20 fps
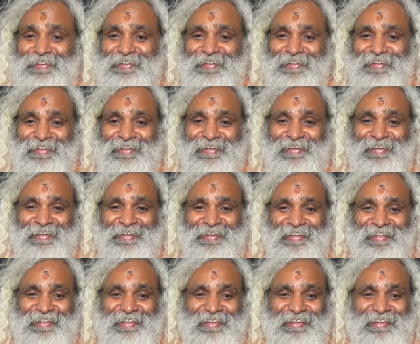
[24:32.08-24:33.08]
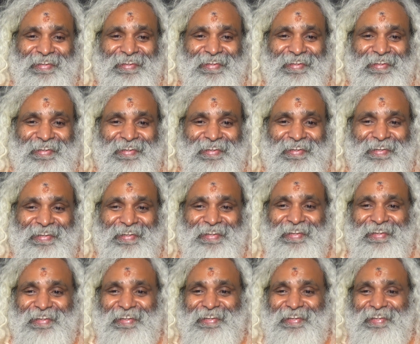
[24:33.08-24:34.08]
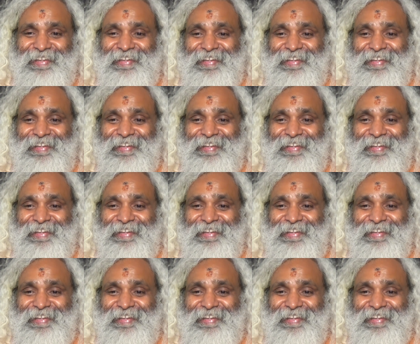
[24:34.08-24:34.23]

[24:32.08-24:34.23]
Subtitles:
[no speech]